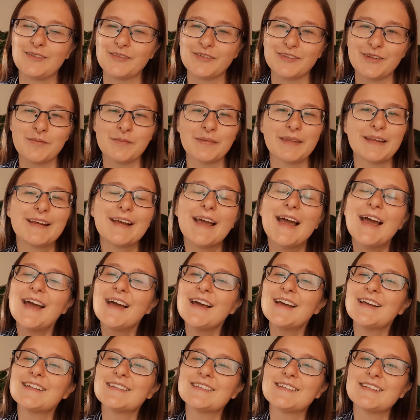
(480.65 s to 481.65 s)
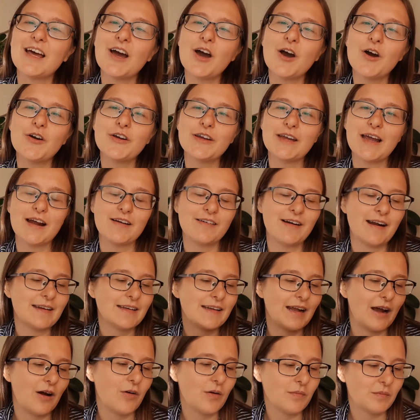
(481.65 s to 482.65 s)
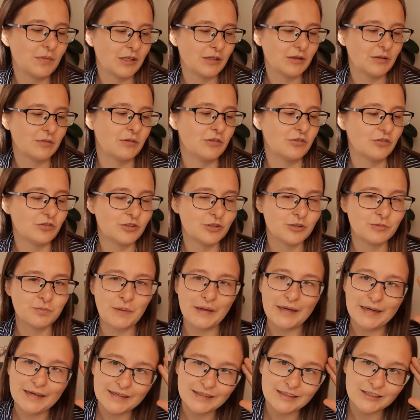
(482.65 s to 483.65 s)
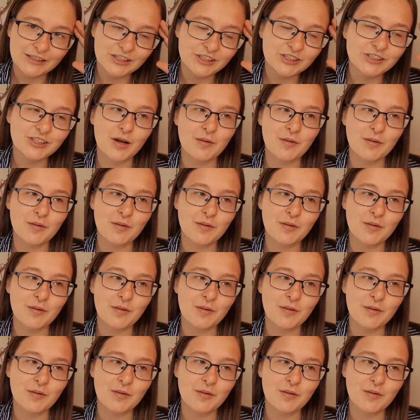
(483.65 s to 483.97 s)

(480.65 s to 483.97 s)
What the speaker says: of something. So yeah, right now I'm gonna do Spanish.